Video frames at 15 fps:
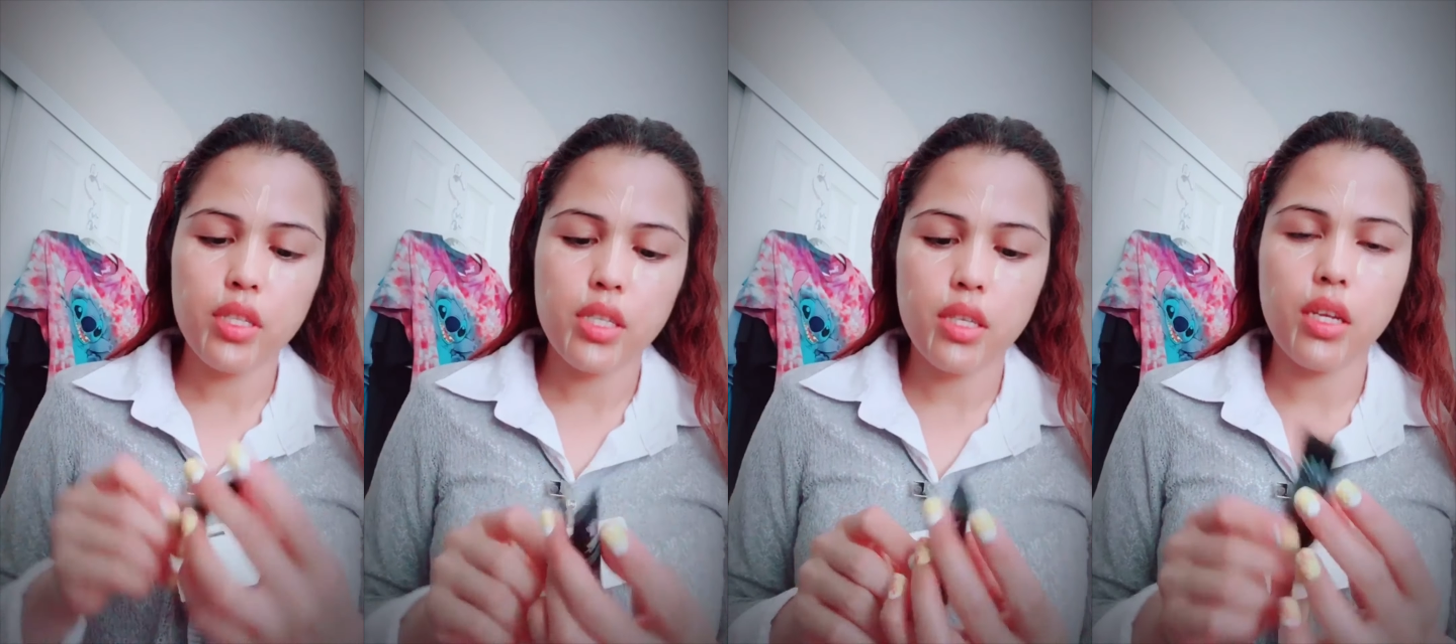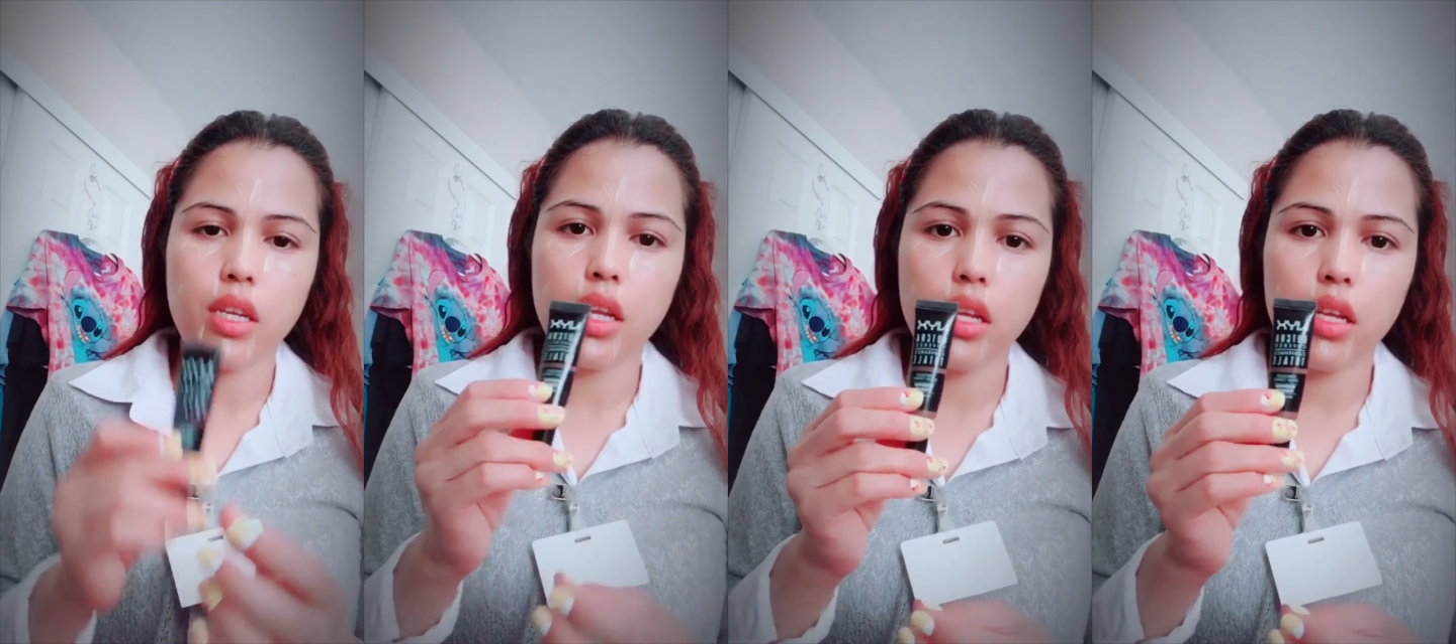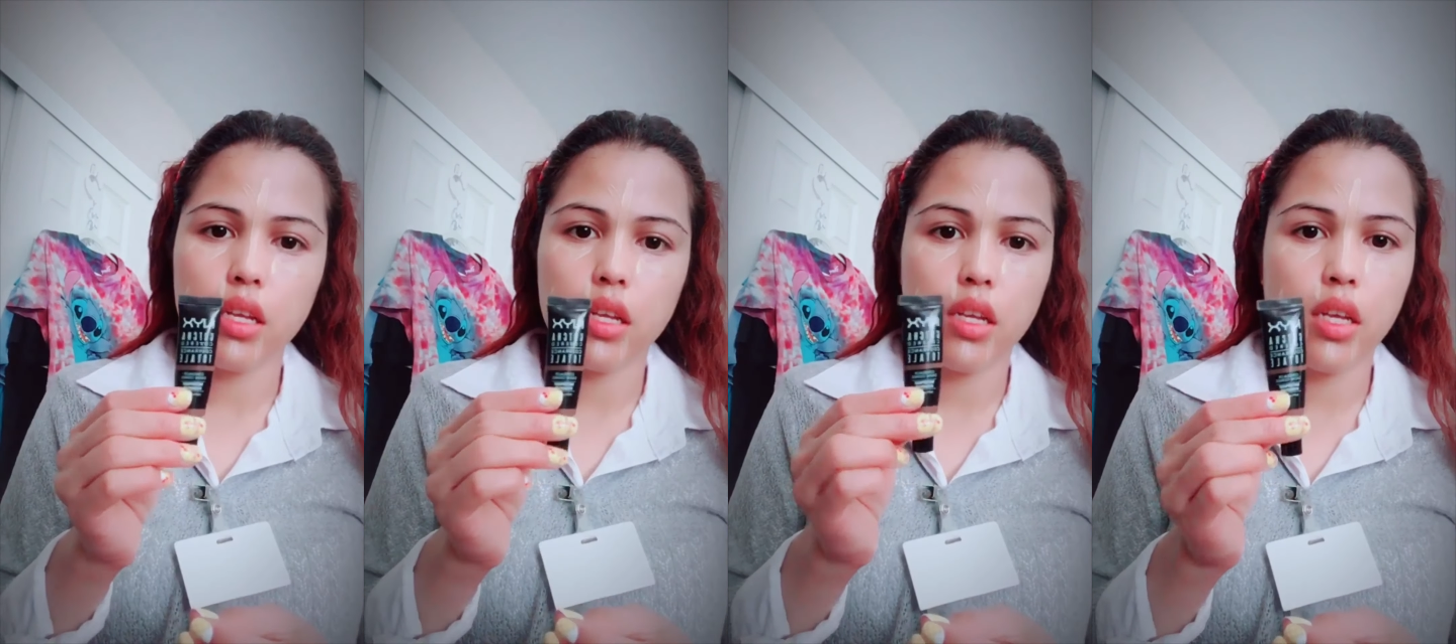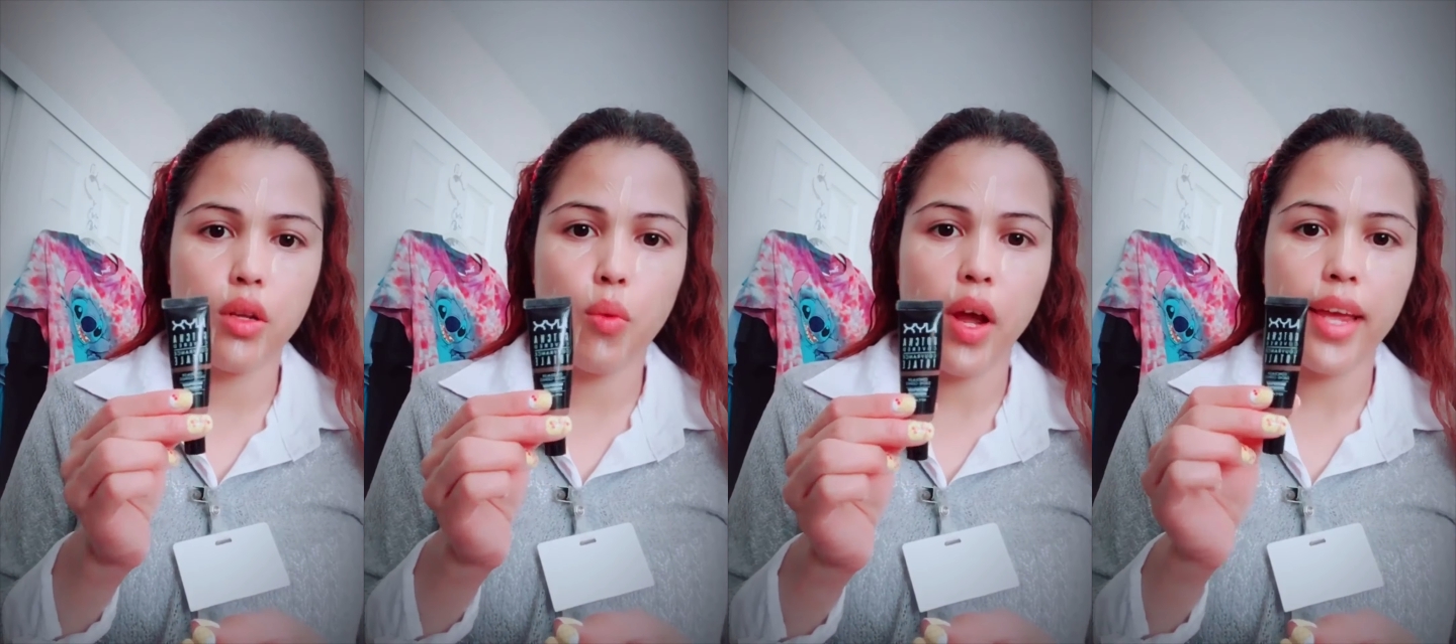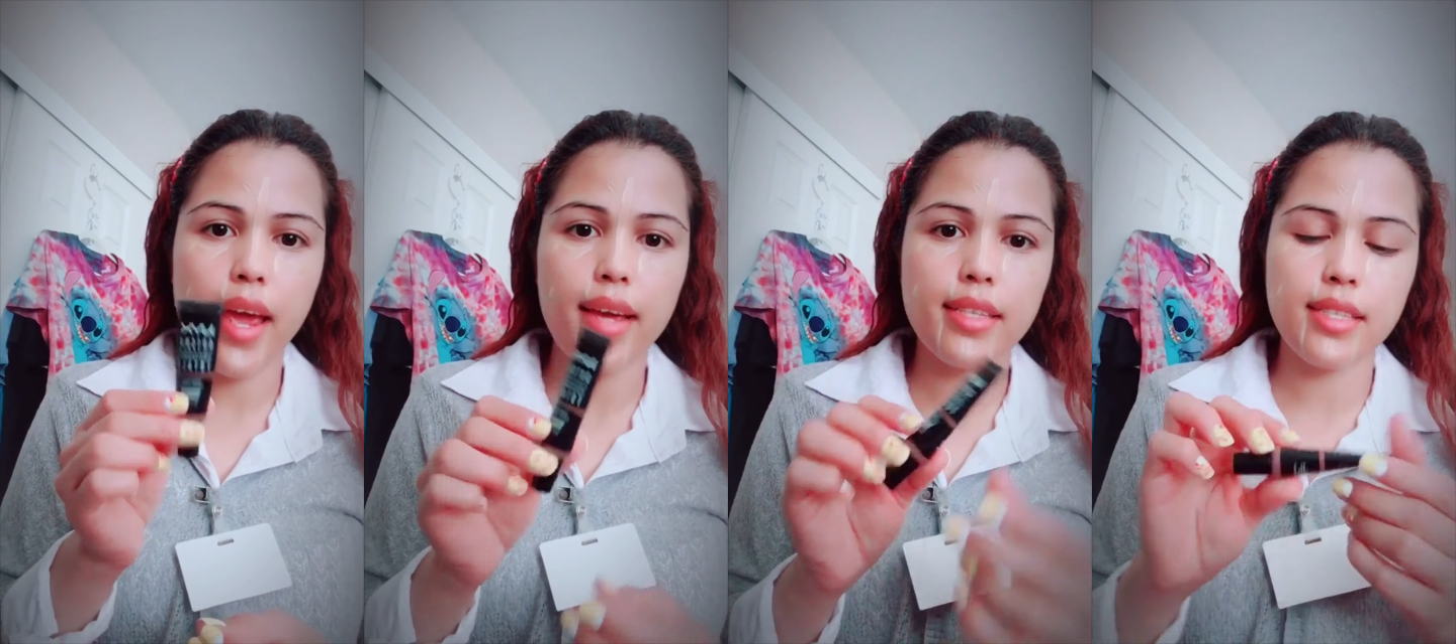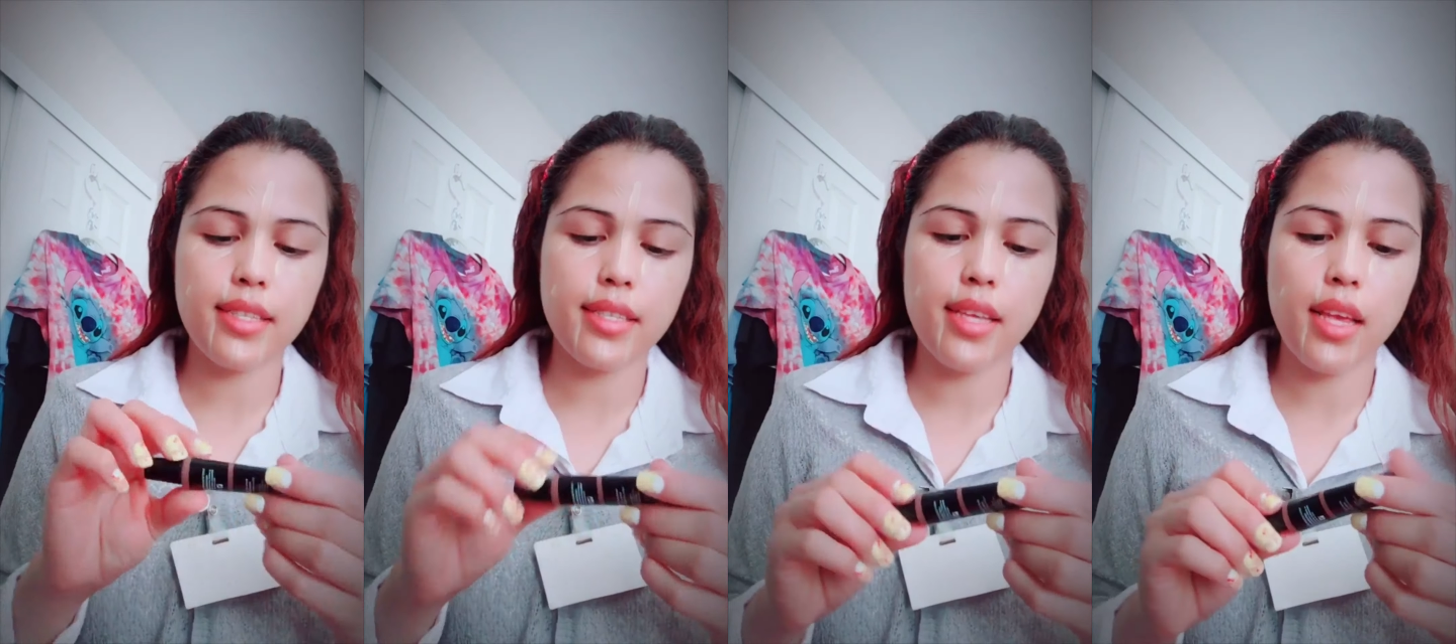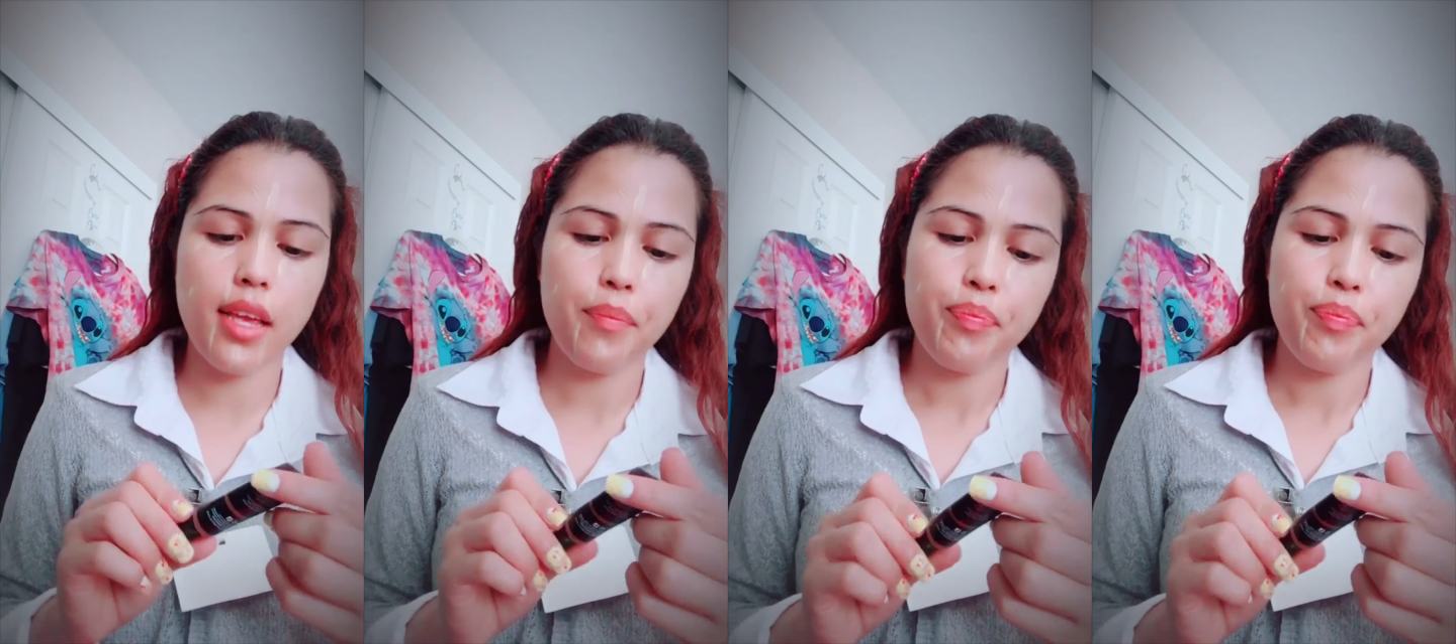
this in NYX.